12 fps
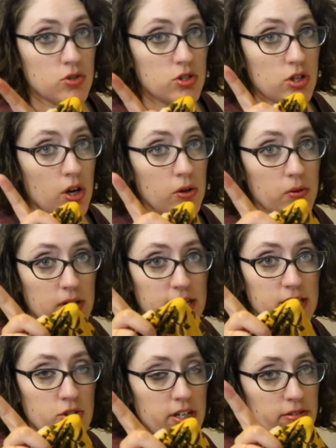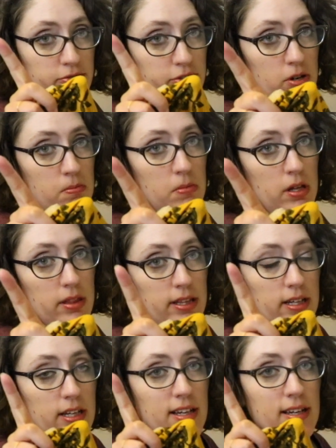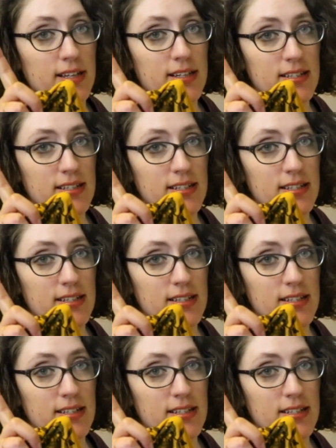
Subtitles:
sew literally from the